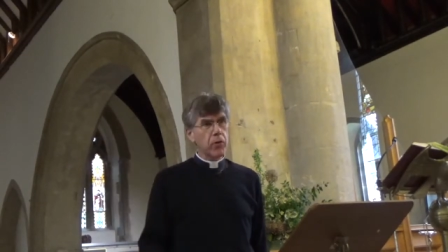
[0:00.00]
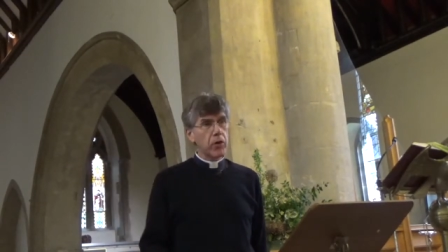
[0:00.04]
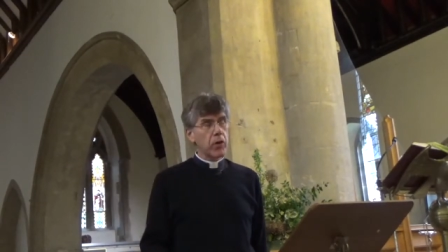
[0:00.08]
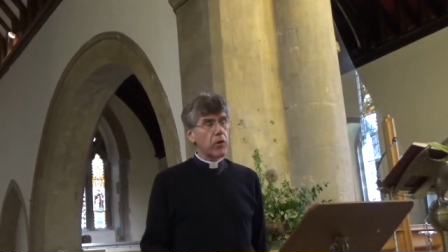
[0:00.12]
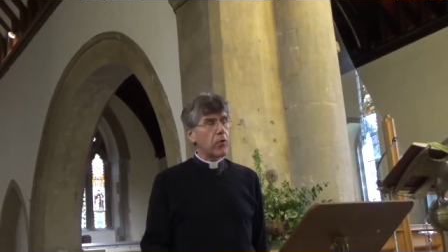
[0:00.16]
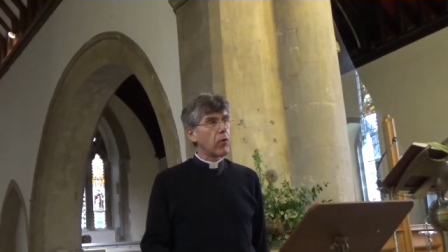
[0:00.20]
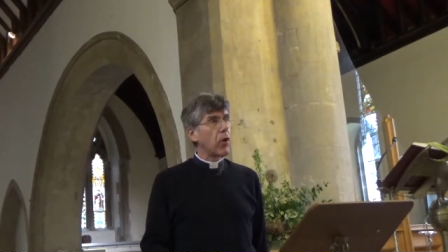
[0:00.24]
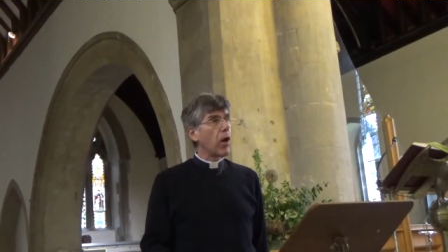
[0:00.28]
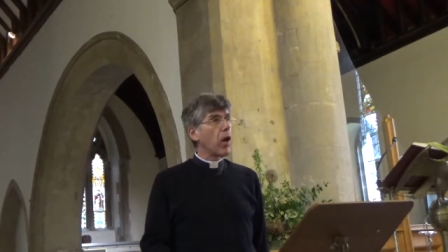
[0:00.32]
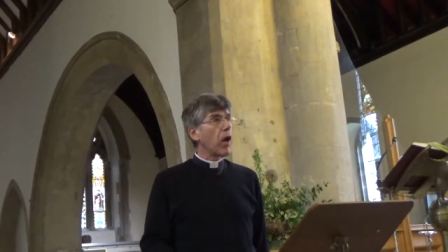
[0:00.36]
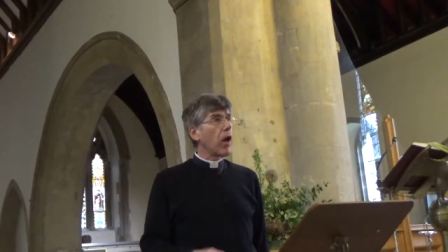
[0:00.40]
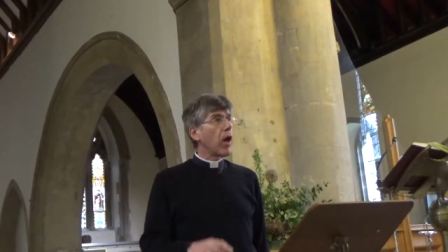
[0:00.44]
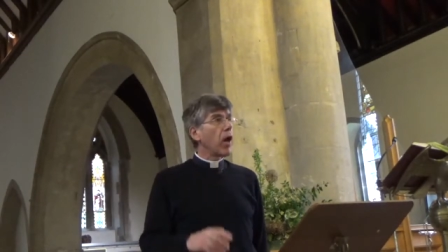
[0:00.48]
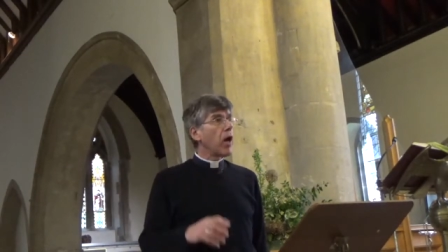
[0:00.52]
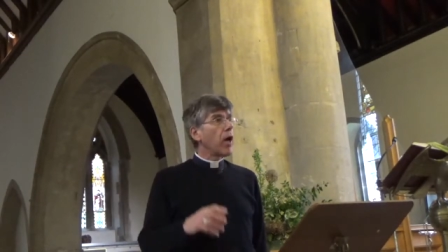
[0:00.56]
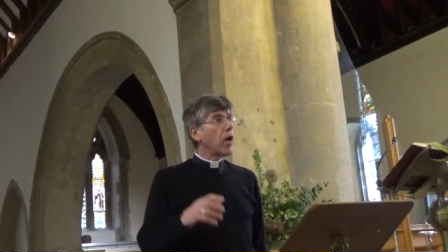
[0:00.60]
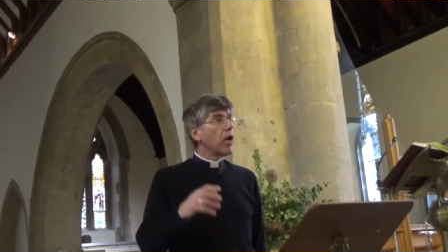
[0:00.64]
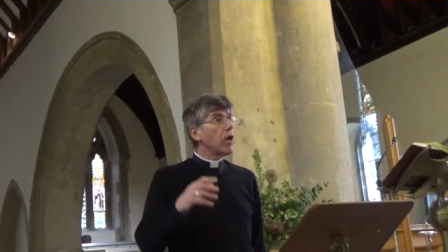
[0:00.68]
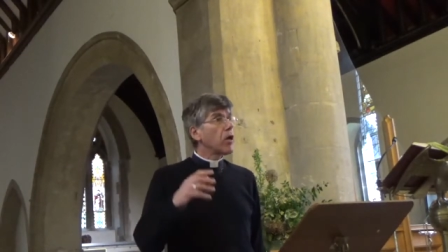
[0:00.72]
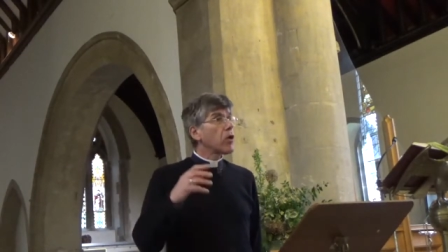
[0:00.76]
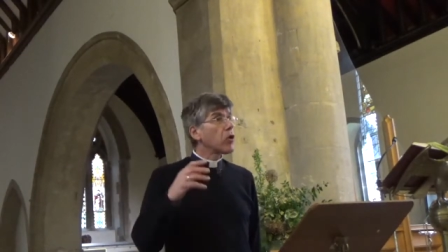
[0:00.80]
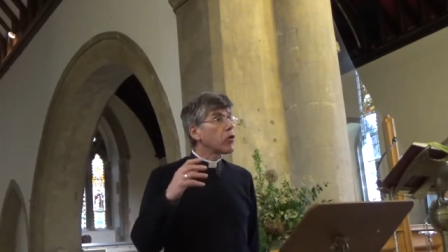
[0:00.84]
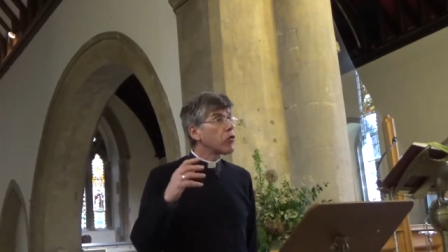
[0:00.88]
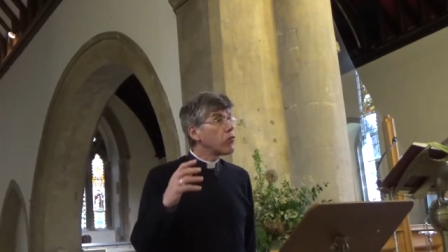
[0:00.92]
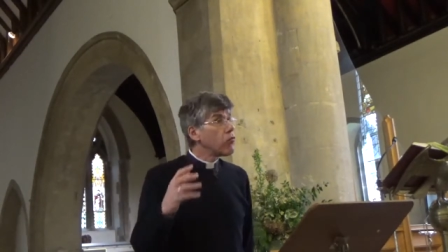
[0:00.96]
to you.
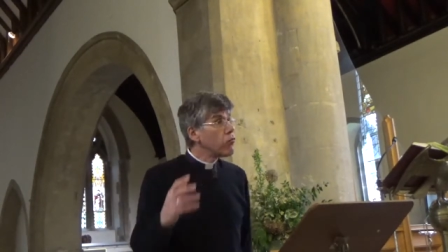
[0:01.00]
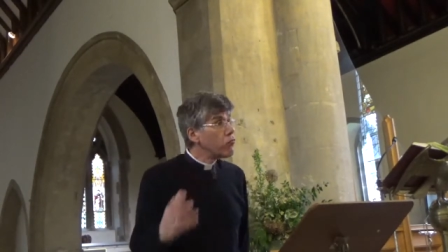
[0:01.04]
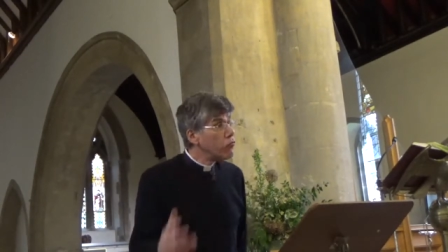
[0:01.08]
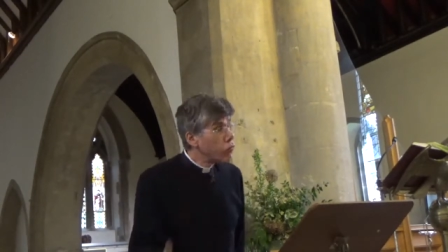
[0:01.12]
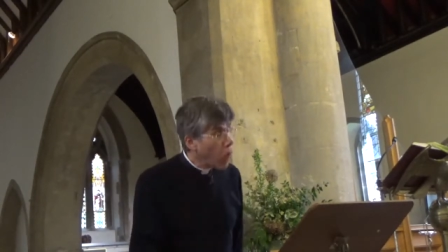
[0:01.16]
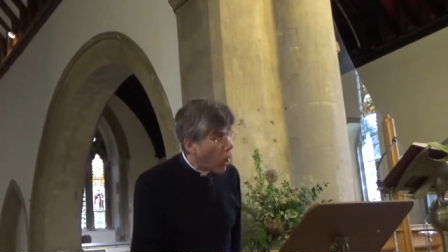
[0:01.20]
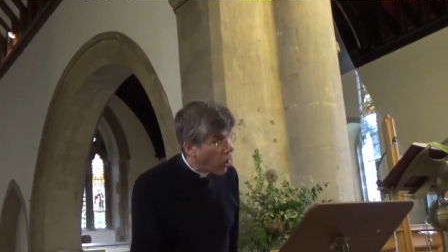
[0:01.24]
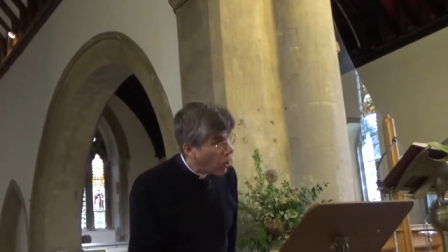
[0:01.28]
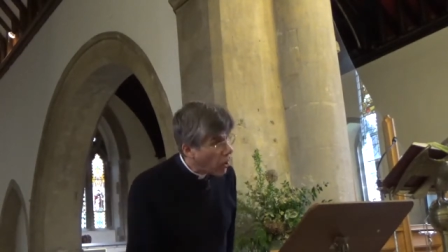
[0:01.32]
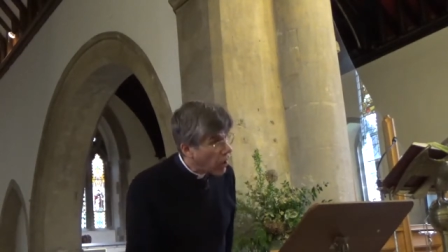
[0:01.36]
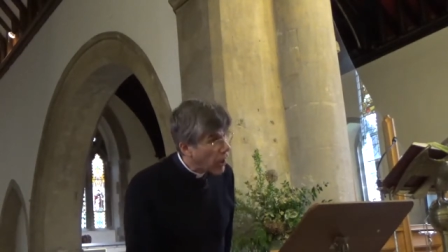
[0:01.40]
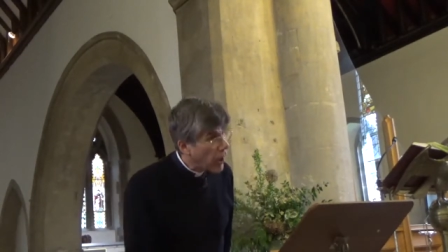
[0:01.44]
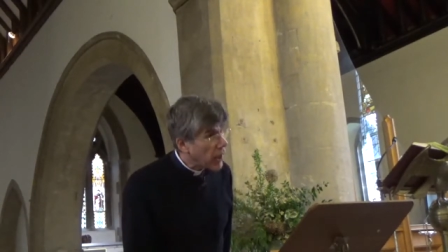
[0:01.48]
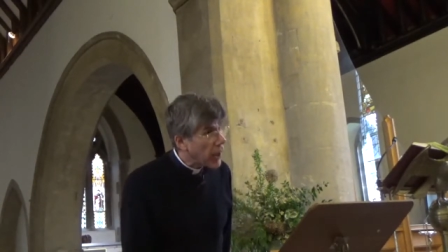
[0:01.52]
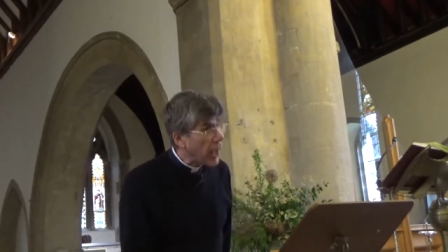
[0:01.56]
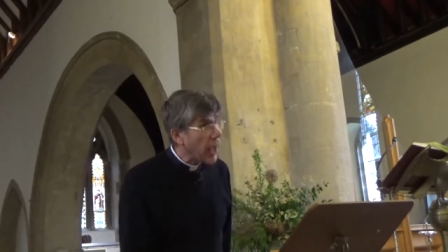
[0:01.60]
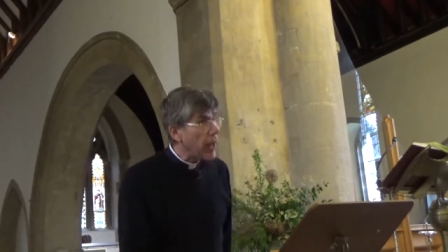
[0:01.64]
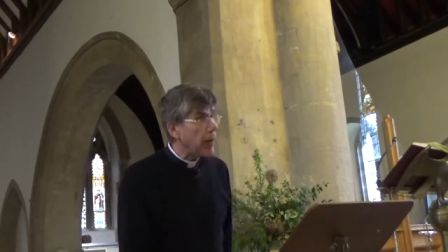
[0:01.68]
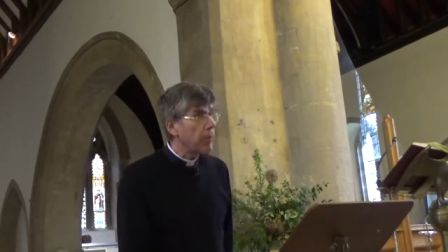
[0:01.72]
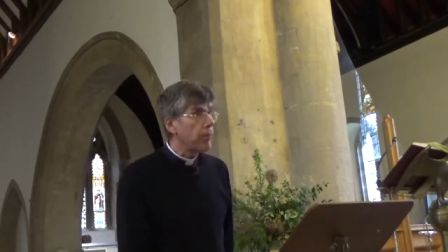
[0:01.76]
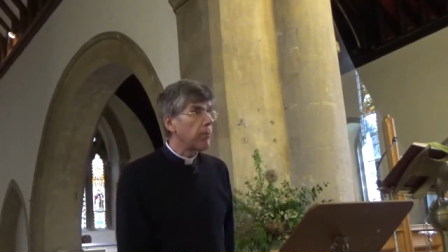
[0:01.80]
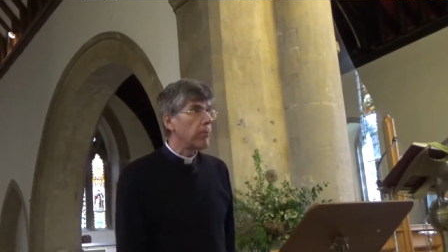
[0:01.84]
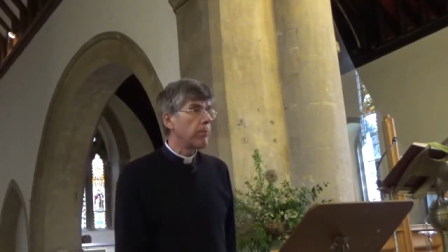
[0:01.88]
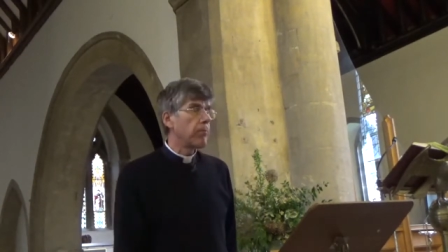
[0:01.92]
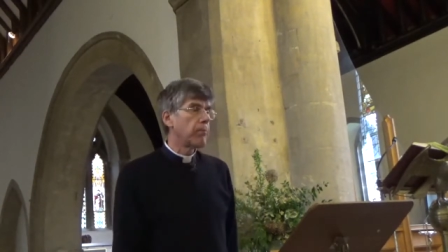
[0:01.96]
Wrong
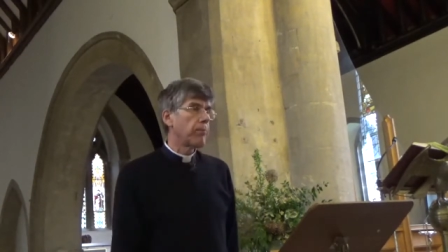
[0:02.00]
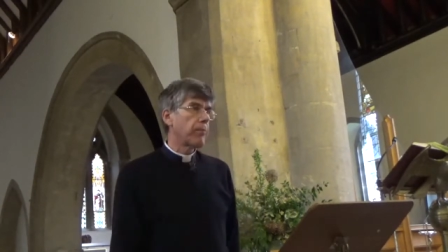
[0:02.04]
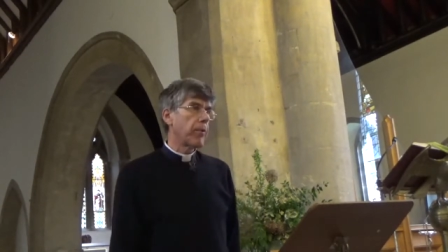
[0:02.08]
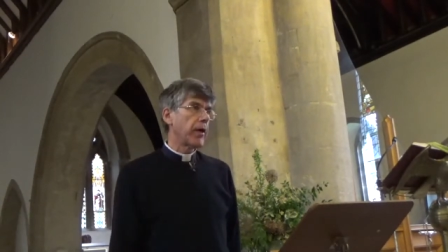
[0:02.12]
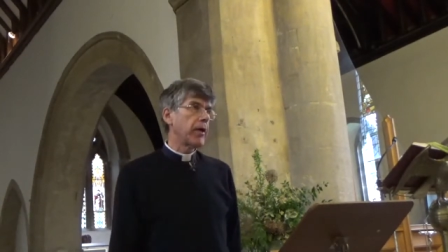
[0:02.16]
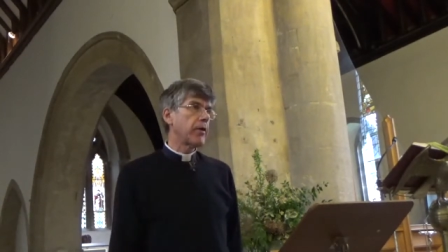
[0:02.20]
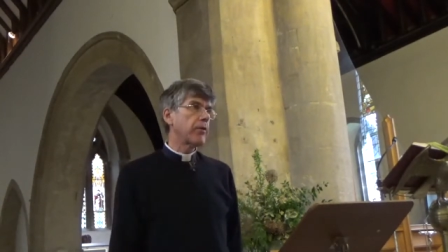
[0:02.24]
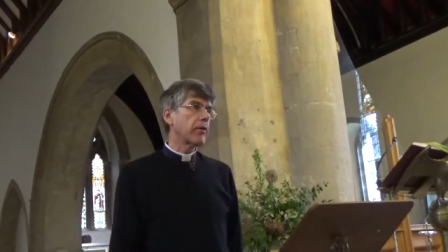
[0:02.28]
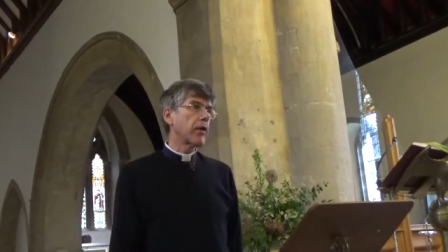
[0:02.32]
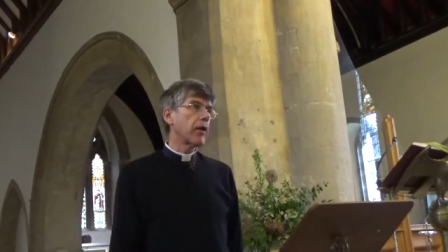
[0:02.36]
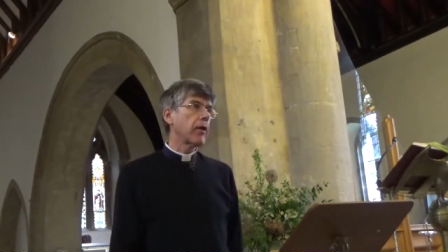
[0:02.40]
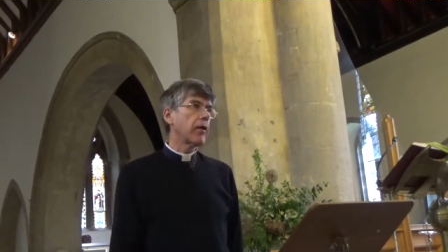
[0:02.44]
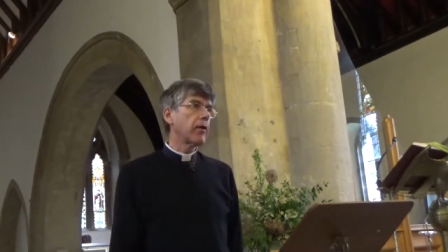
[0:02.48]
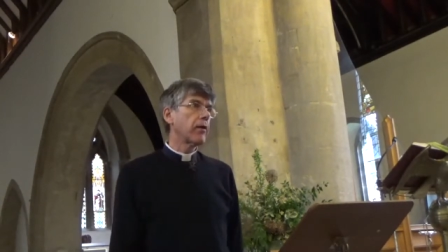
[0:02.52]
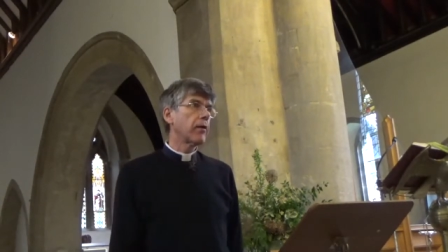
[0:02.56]
again, Peter.